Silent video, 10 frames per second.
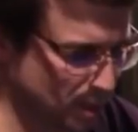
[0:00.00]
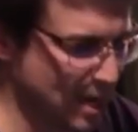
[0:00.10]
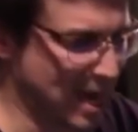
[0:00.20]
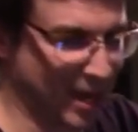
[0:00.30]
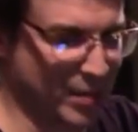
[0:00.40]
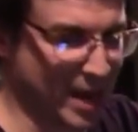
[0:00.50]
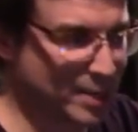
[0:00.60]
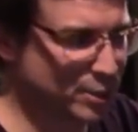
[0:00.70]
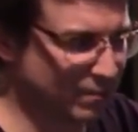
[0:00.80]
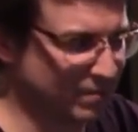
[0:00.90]
And they
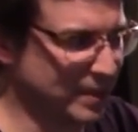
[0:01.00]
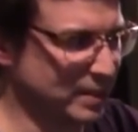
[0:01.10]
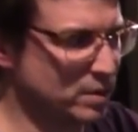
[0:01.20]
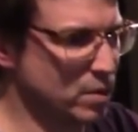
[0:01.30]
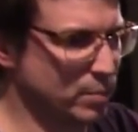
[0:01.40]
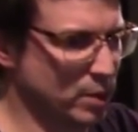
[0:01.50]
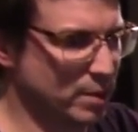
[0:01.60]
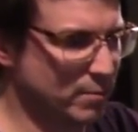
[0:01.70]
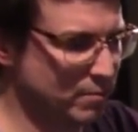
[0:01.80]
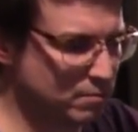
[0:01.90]
actually fit into the
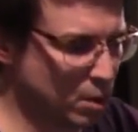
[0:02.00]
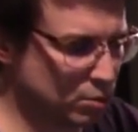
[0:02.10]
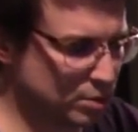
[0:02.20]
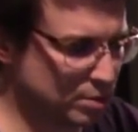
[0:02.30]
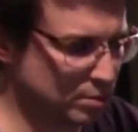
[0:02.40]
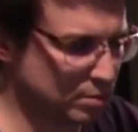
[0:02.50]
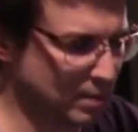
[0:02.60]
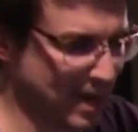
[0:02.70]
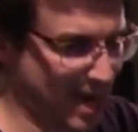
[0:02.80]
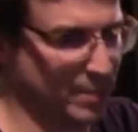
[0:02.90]
bottom of most
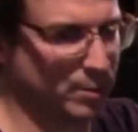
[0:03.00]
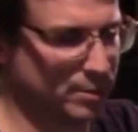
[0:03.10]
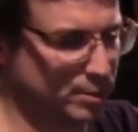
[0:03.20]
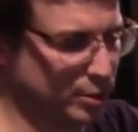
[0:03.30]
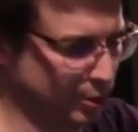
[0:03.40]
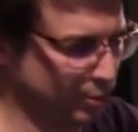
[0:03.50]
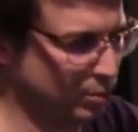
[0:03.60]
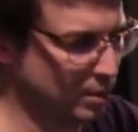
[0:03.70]
cameras too.